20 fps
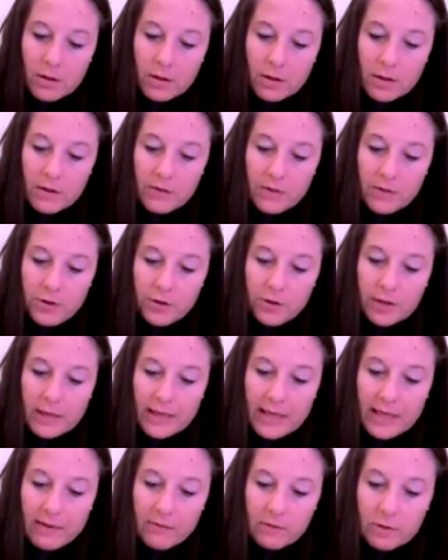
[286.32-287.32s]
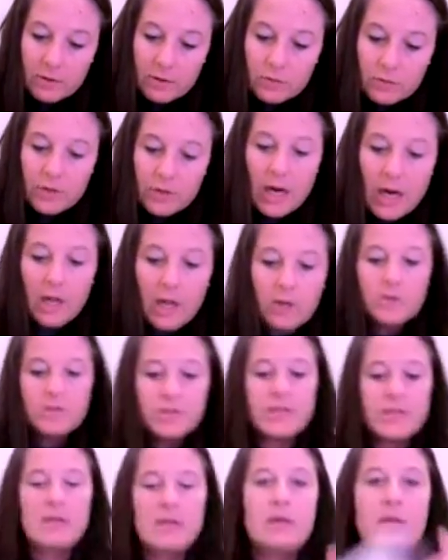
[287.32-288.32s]
And then you're going to have a little dollar
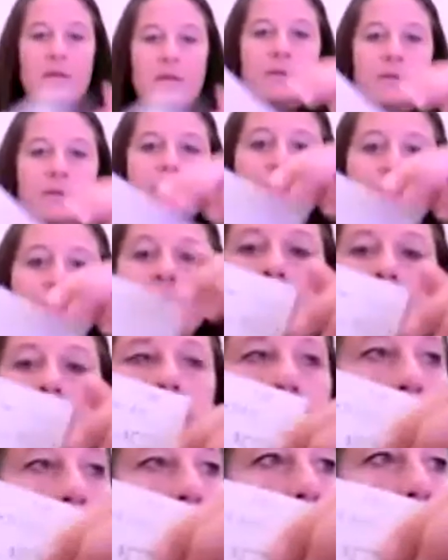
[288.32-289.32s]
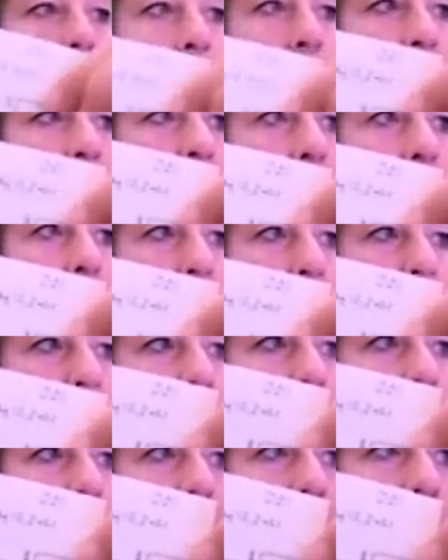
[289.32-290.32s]
sign with a
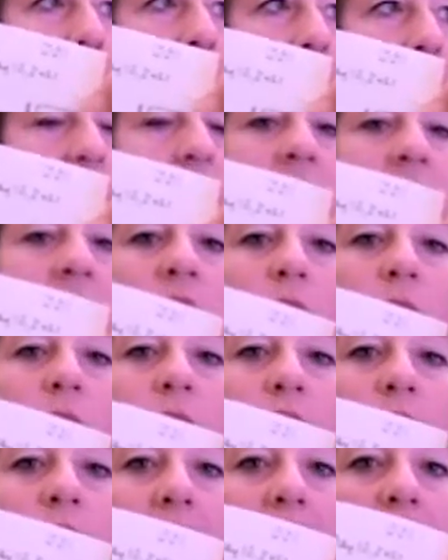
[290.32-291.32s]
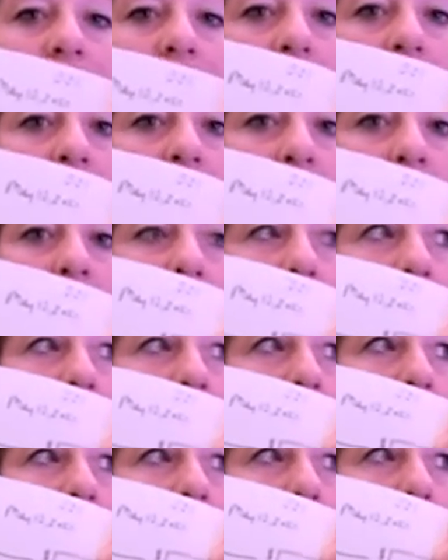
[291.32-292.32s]
box. That's where you're going to actually write your
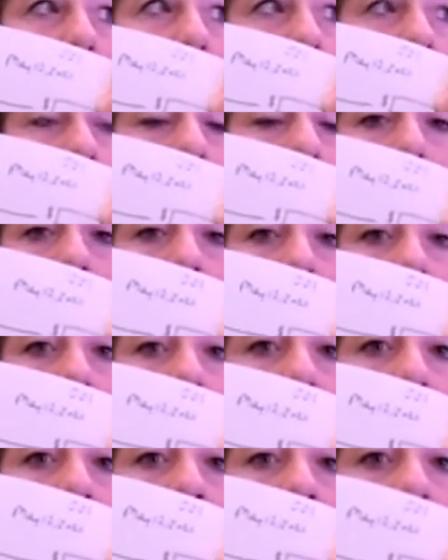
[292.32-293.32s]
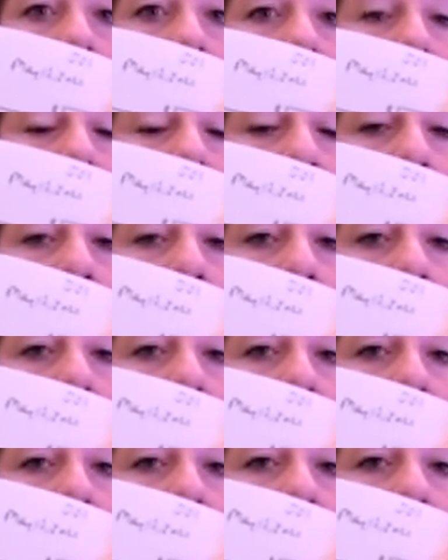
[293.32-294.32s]
numbers out, your amount of money that you're writing the
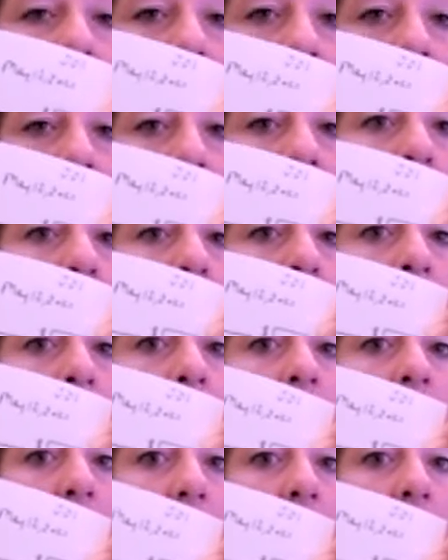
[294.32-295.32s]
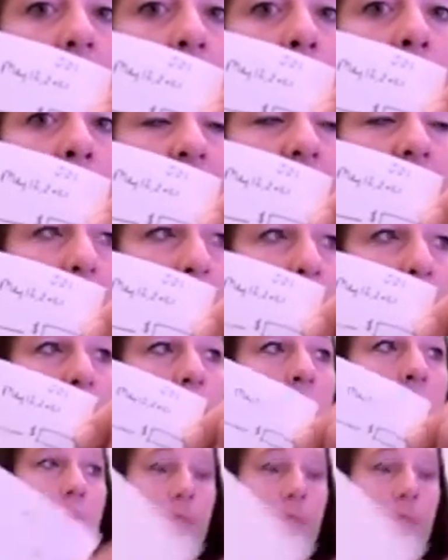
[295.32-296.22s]
check for in number form.